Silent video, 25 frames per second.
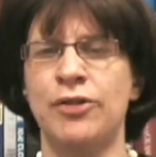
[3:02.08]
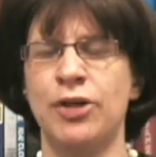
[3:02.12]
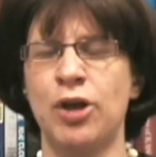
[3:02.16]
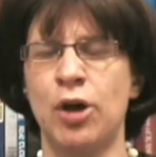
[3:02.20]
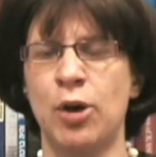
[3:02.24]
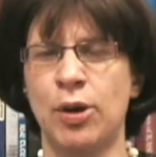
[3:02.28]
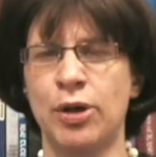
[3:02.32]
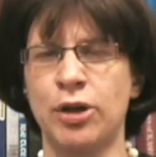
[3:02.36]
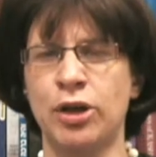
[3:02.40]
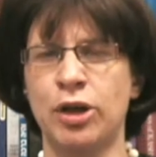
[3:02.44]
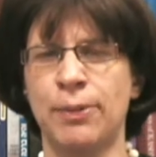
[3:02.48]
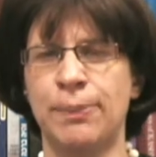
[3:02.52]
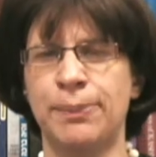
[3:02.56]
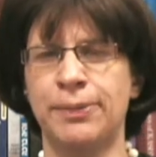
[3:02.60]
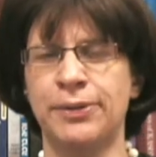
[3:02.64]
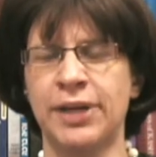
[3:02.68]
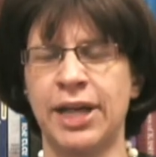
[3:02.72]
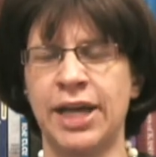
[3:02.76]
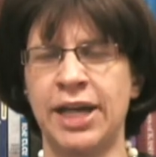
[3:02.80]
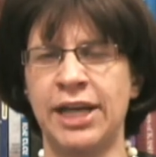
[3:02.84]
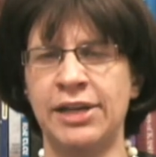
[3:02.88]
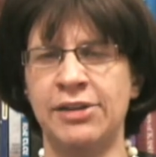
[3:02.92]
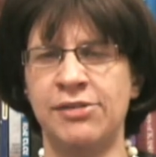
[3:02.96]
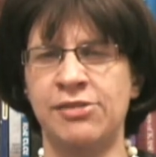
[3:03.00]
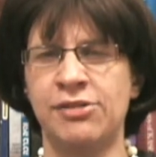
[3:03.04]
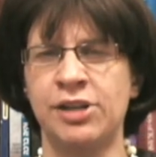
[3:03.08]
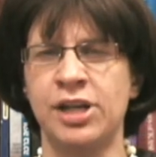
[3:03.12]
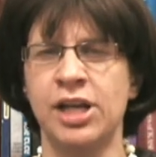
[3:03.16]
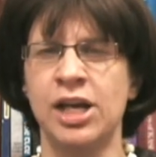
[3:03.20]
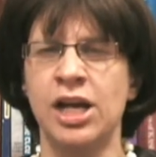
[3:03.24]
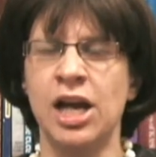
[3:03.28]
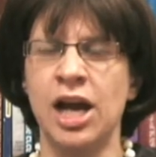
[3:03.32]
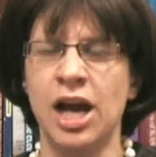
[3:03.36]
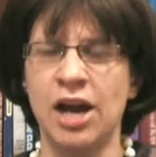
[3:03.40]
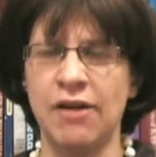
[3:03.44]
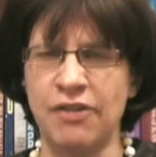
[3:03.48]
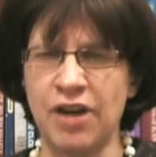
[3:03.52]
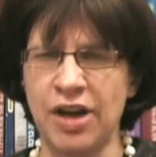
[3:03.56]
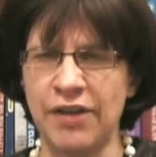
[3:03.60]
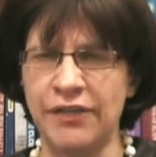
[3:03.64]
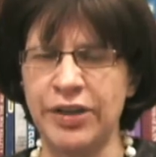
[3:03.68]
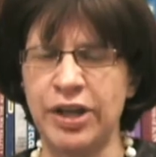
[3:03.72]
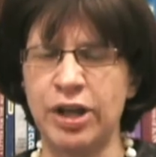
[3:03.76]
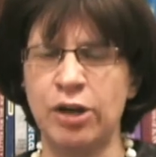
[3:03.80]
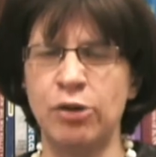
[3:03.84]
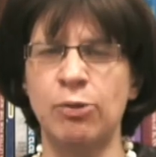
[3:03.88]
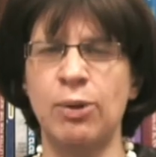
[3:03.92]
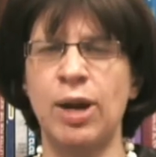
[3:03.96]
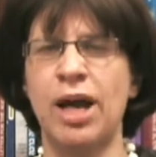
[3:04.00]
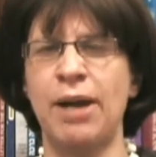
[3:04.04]
of knowing your place, of
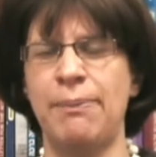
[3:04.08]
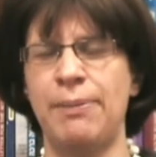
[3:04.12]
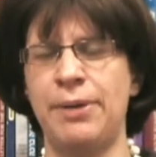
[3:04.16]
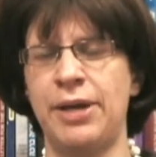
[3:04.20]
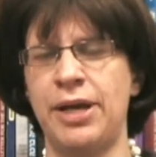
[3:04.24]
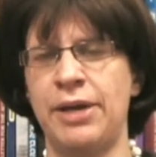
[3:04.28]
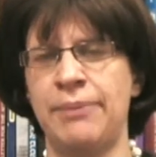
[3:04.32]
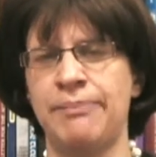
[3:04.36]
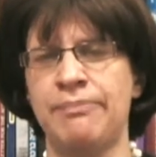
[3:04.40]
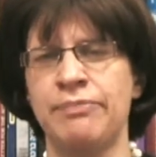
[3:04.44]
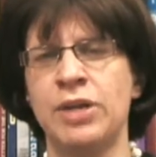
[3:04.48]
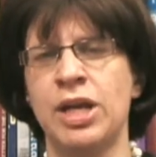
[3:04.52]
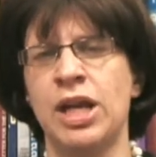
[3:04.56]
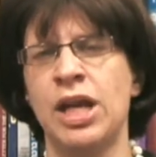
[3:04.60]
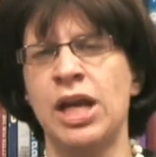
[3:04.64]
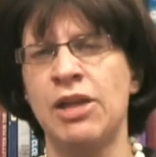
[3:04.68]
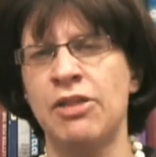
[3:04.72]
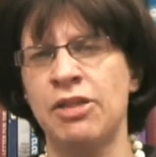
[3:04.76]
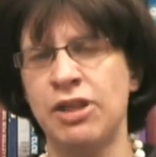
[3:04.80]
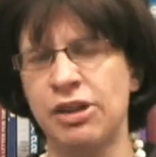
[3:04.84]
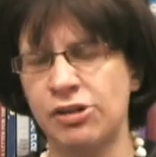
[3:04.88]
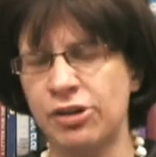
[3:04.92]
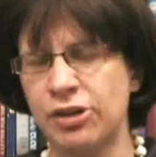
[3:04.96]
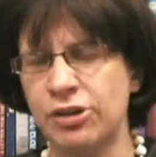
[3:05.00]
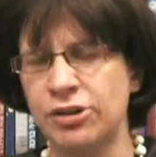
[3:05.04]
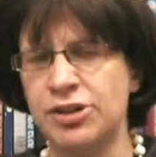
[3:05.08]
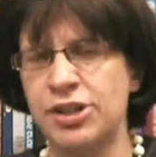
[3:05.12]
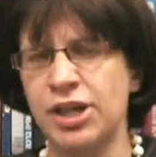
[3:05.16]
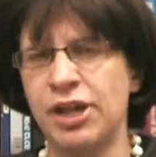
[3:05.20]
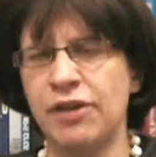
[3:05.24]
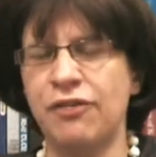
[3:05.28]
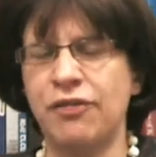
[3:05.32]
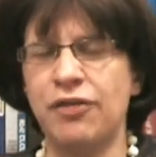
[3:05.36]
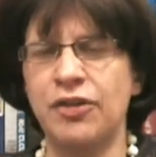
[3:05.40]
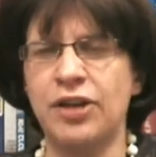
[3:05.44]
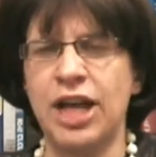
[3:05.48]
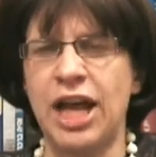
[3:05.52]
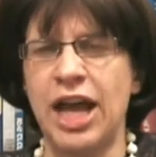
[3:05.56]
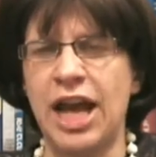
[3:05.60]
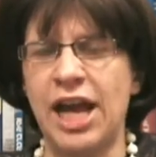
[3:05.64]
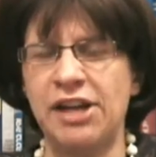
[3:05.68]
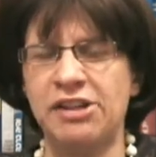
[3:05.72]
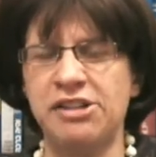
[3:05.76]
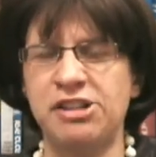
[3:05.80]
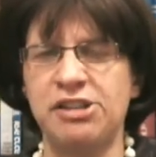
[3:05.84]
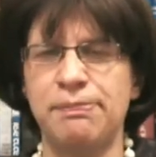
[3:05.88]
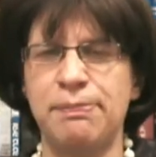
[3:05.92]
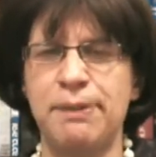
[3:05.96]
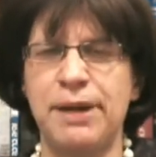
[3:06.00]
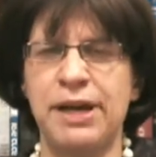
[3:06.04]
having a Rebbe. These are different
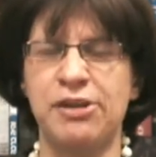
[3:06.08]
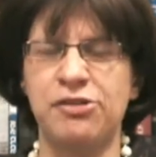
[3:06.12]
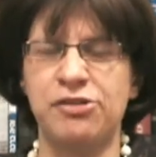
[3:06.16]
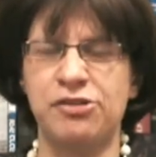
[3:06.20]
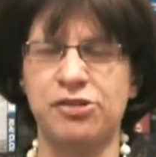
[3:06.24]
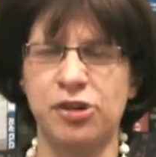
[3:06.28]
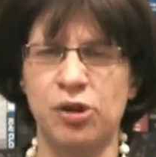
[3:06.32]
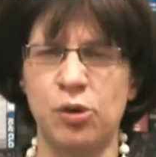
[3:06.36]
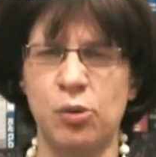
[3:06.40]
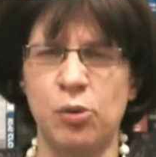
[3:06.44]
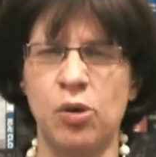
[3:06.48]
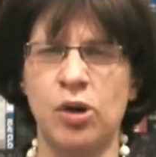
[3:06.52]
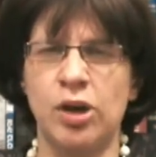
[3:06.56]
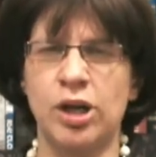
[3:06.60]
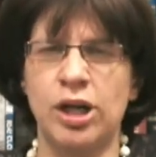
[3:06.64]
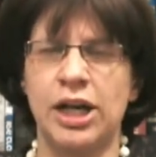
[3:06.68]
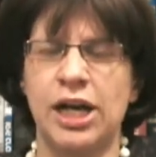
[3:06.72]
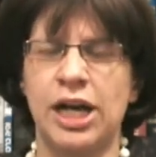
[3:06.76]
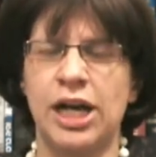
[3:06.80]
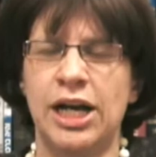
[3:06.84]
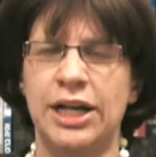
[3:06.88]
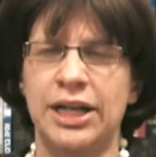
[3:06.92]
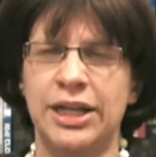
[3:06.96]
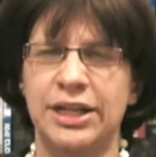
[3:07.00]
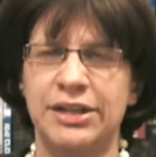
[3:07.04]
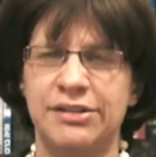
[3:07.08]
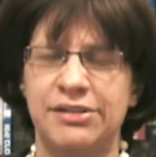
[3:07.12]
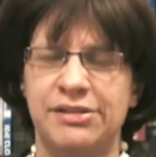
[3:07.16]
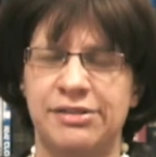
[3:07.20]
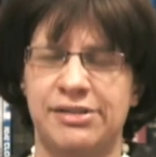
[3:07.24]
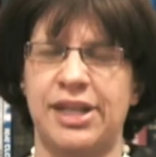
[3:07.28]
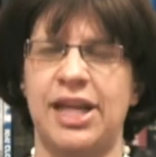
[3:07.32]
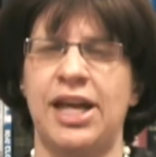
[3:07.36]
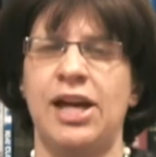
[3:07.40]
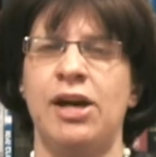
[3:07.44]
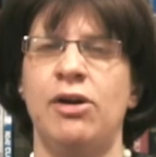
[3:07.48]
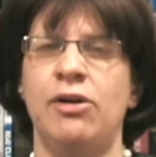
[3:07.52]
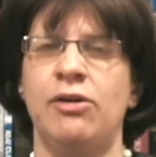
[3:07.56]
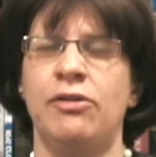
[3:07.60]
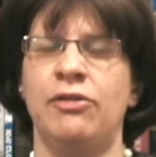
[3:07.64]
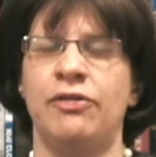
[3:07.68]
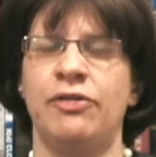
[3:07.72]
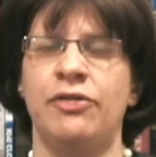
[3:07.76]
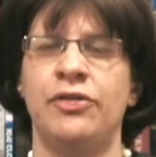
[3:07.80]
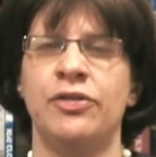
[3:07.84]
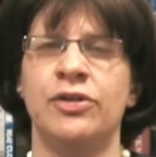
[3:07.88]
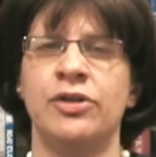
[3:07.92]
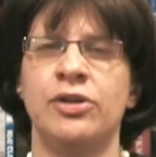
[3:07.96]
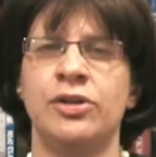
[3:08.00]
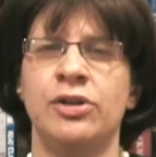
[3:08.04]
aspects to work on in
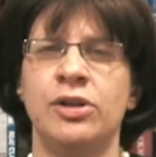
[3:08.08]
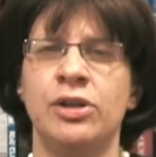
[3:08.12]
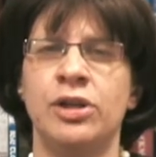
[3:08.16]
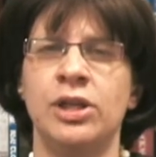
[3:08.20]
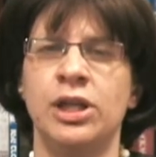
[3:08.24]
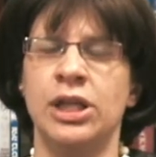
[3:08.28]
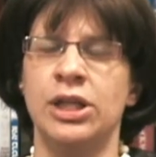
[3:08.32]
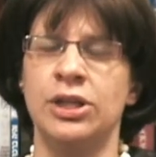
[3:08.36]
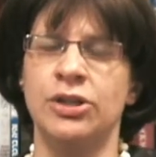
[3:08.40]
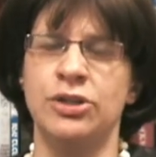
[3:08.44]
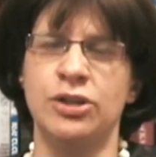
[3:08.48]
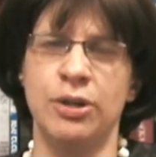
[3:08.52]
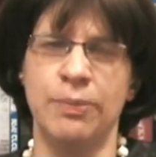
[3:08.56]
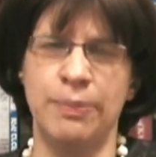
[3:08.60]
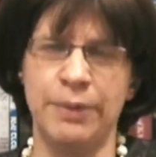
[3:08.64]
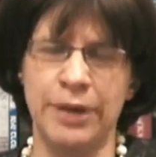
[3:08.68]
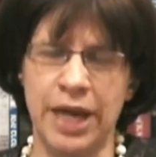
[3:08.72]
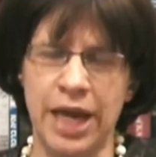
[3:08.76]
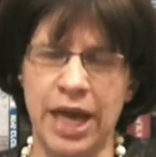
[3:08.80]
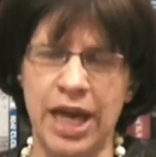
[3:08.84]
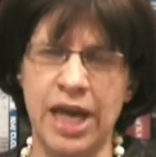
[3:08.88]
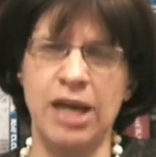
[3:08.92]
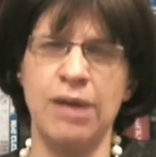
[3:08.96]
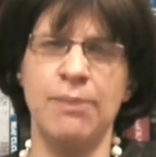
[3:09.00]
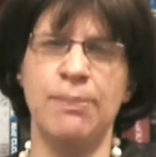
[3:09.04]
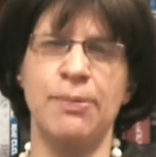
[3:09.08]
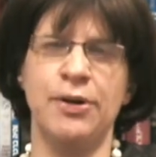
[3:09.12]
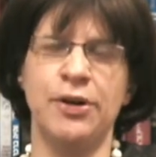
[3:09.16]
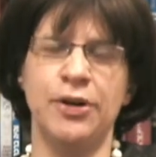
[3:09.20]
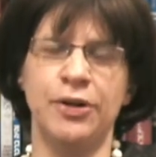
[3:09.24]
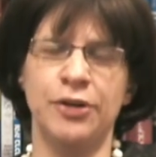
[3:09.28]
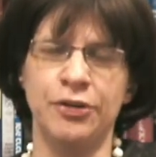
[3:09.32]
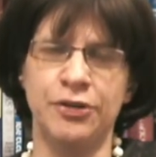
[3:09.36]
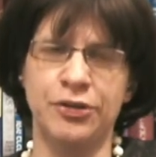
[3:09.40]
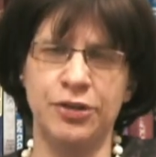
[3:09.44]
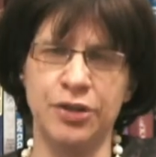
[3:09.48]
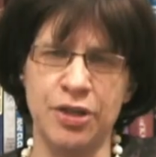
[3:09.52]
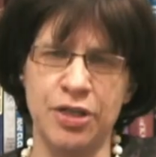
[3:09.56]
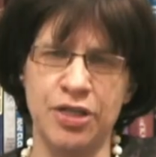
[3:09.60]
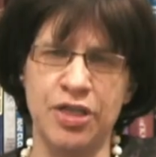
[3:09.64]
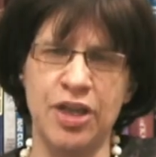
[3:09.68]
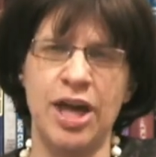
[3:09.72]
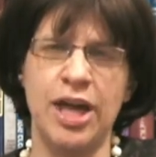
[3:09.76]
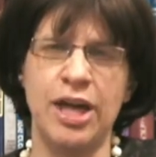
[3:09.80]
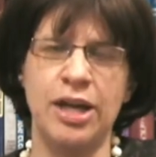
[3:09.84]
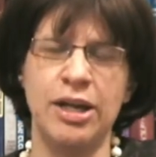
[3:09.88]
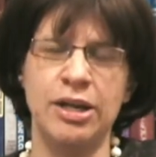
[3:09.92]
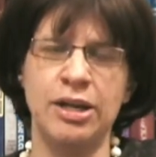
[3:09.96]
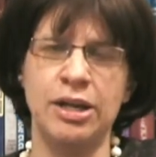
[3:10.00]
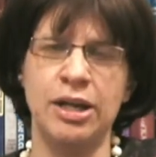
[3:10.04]
self to be able to
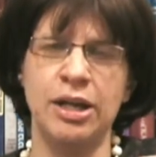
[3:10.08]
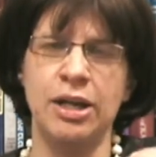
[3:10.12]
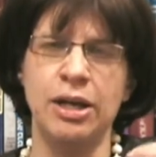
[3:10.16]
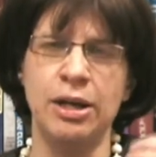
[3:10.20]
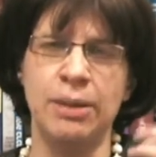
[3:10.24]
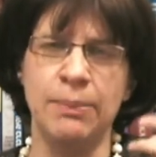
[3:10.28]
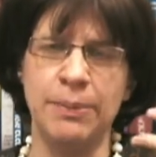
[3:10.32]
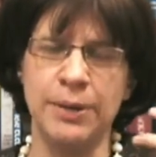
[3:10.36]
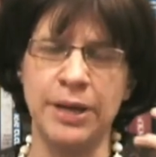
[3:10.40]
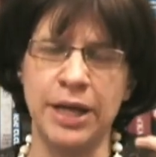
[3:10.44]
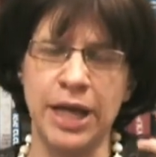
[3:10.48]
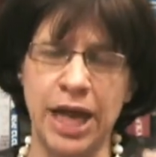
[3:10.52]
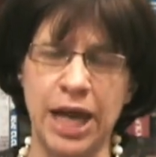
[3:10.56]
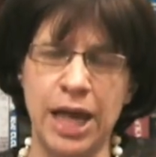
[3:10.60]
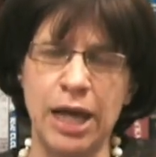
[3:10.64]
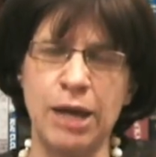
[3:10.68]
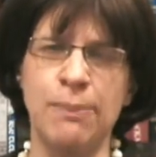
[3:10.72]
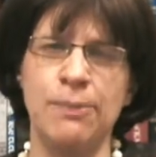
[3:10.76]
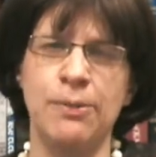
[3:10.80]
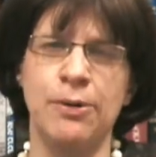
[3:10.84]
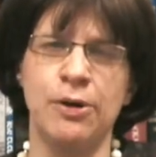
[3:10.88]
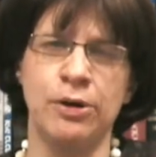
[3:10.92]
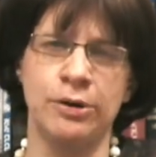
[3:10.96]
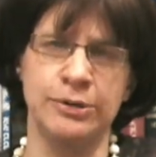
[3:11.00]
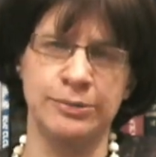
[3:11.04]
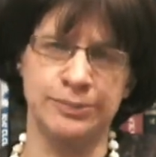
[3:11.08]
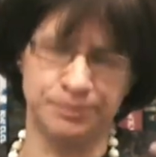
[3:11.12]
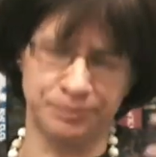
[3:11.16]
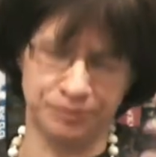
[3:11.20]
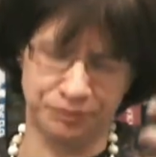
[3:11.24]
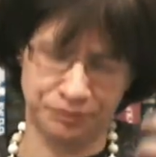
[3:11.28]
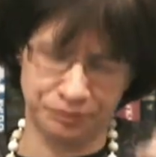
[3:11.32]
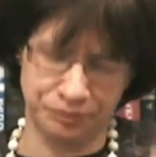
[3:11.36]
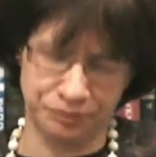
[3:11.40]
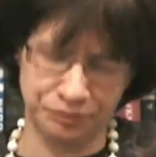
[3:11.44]
then be able